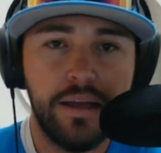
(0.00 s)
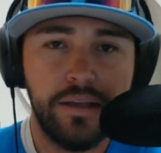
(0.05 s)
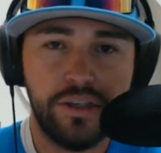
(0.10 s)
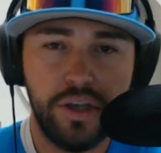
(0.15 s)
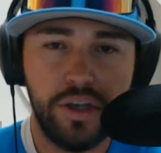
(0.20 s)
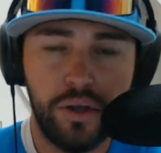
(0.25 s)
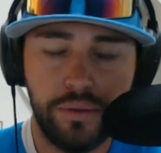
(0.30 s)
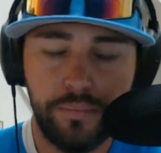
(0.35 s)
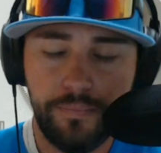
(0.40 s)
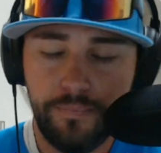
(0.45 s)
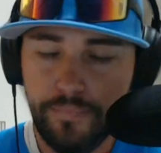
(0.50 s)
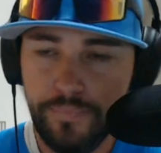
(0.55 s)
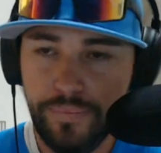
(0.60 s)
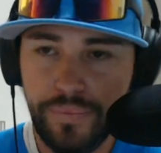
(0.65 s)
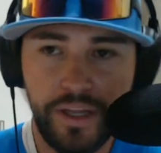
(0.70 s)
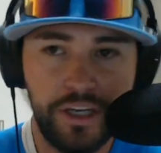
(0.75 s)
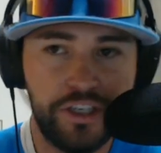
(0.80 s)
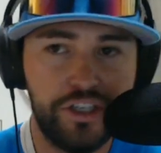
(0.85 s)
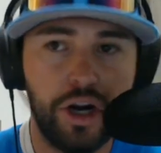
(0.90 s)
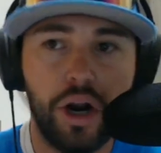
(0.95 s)
So
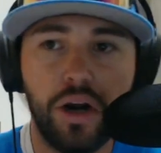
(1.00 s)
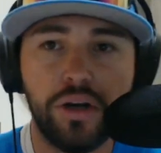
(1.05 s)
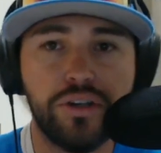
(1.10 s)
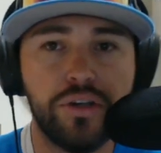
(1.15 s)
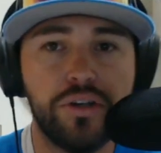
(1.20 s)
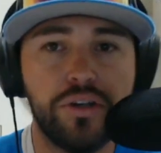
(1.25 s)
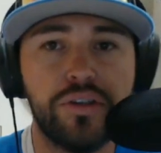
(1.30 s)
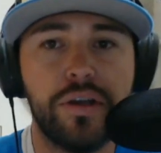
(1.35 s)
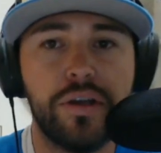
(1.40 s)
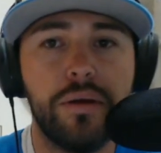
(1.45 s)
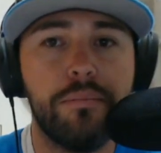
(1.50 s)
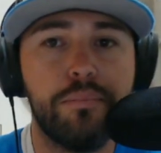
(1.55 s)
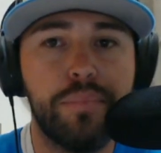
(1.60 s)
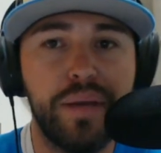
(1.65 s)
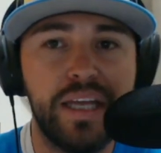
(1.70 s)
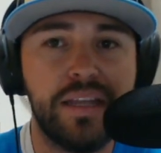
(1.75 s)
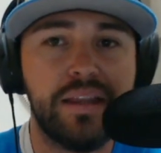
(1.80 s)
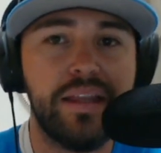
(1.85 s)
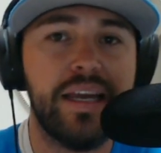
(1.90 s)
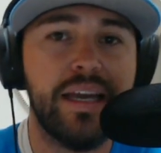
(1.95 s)
the Chargers
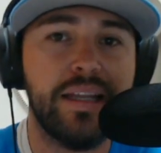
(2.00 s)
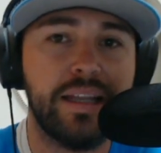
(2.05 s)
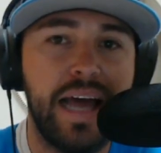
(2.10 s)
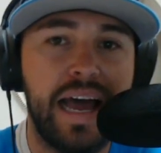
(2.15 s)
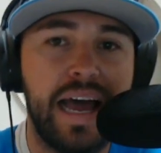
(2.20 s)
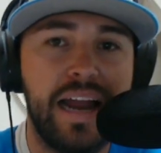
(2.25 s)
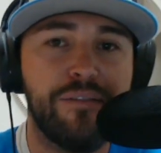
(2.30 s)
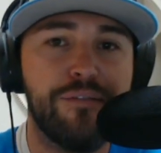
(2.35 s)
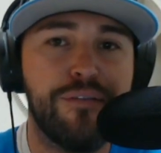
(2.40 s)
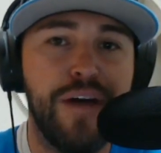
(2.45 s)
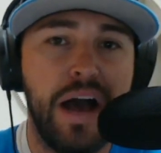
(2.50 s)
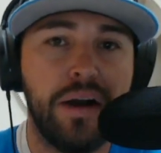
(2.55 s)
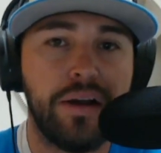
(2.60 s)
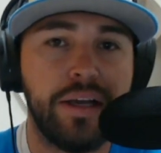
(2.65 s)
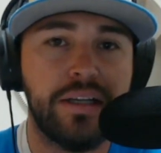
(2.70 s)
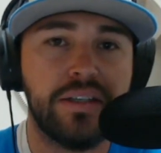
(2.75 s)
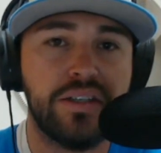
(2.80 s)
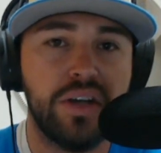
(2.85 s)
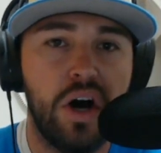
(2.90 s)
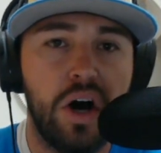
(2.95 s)
beat the Atlanta
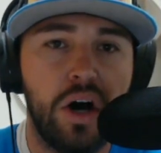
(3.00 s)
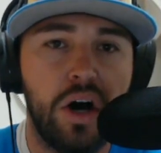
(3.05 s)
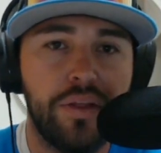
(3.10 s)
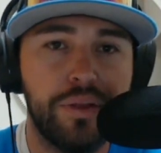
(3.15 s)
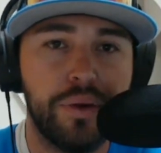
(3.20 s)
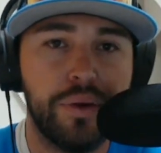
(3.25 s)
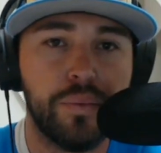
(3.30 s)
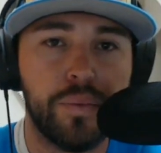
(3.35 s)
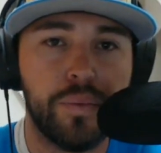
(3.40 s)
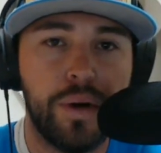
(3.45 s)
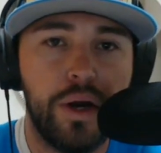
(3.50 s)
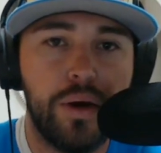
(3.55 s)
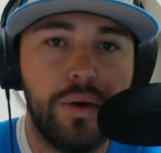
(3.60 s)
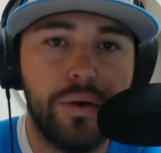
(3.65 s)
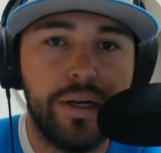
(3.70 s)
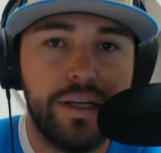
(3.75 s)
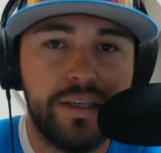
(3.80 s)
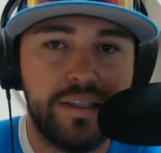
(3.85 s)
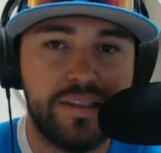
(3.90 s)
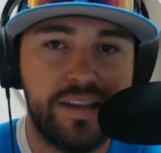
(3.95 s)
Falcons on the
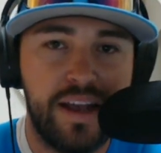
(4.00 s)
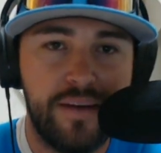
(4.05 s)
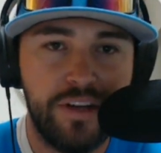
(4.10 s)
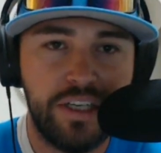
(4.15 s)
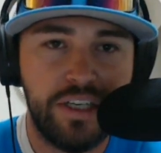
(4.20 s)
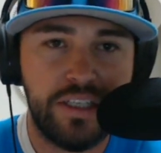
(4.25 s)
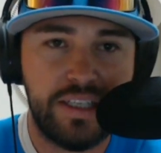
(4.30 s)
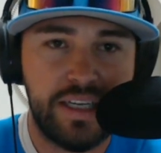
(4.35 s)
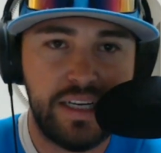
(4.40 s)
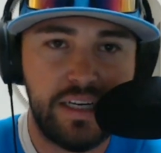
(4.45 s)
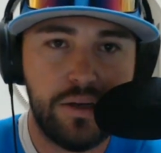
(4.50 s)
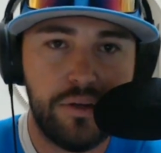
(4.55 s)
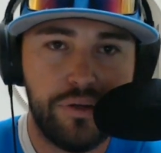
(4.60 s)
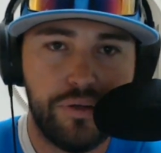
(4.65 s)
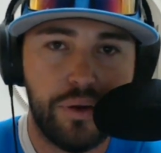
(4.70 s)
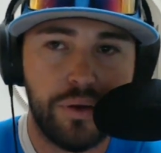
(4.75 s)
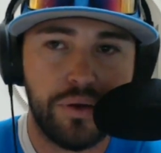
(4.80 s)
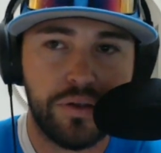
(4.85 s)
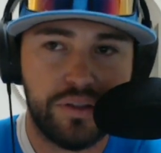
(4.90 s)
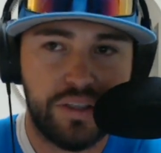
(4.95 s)
road
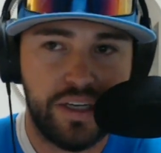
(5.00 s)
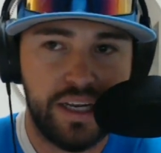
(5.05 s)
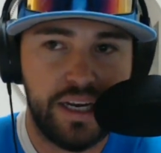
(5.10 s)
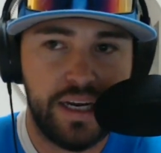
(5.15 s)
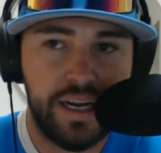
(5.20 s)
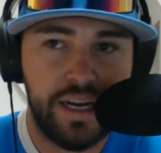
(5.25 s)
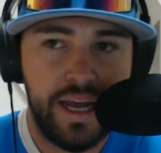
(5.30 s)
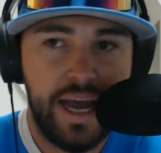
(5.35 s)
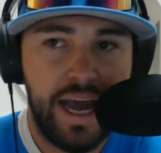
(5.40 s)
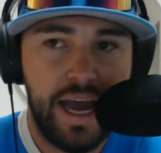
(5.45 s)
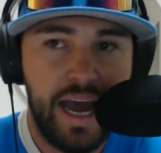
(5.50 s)
17-13